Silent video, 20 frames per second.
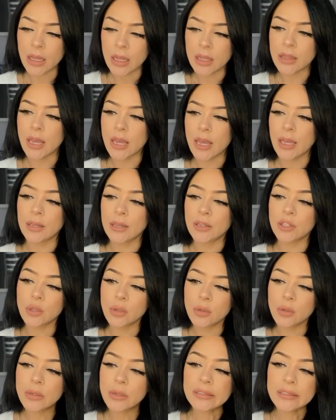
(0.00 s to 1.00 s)
They
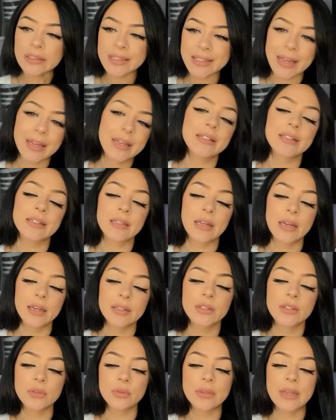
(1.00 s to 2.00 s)
do incite
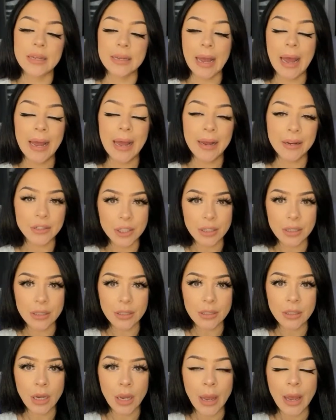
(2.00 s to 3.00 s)
us to take action.